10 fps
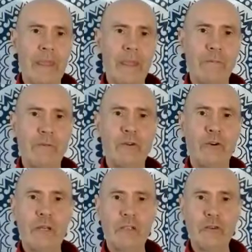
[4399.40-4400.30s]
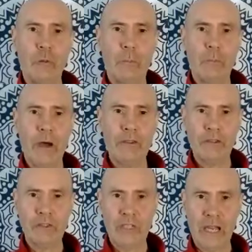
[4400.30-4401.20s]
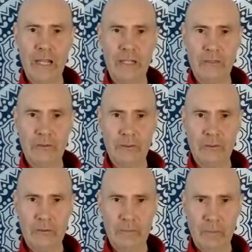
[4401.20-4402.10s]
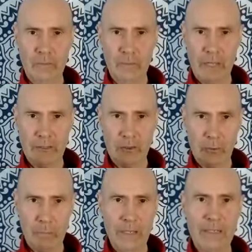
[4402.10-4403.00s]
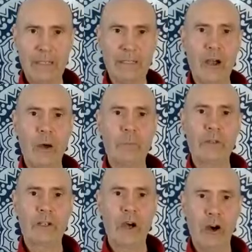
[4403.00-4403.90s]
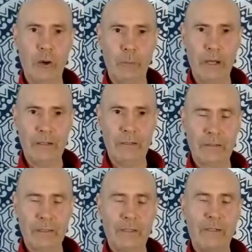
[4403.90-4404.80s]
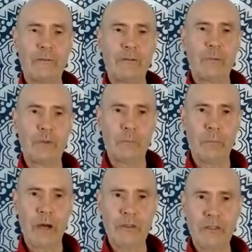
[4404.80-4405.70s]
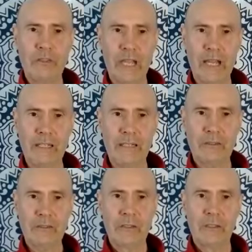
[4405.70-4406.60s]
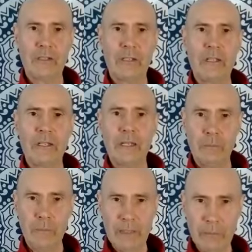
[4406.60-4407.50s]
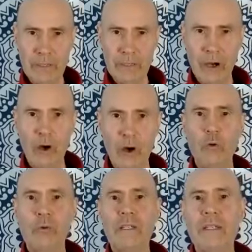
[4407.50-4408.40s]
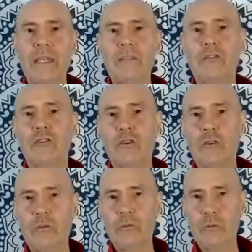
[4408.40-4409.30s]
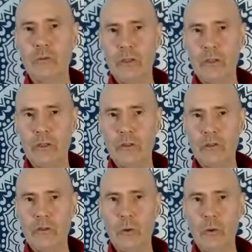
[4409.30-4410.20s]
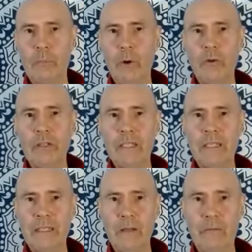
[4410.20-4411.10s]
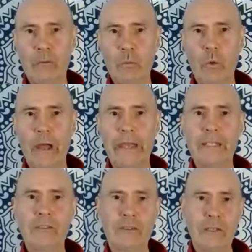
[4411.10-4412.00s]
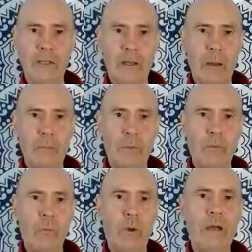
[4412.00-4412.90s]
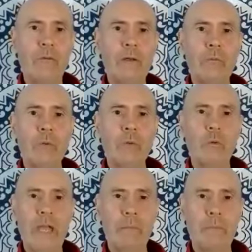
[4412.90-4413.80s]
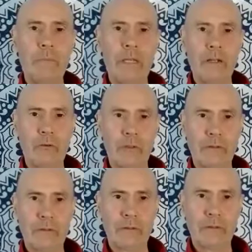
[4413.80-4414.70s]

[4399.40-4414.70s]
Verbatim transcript: if you're in your mother's chalice and you're picking up the karma from your mother's chalice, it may be holding into your body in different ways, but where it will get mirrored